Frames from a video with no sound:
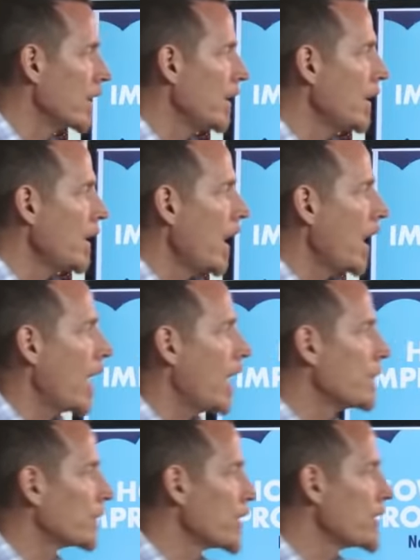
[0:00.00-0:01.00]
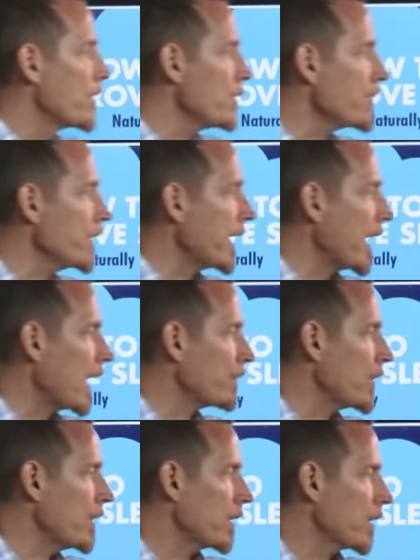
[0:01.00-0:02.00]
Um, reducing
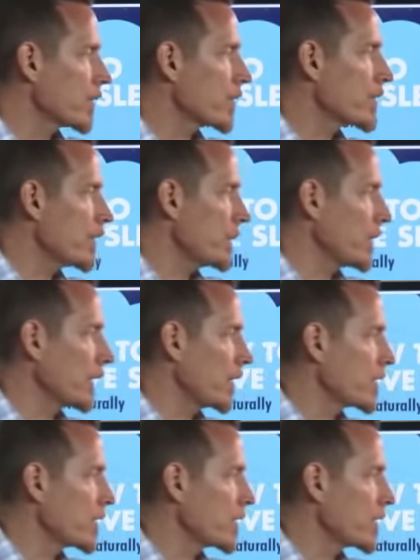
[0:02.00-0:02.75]
caffeine and other stimulants.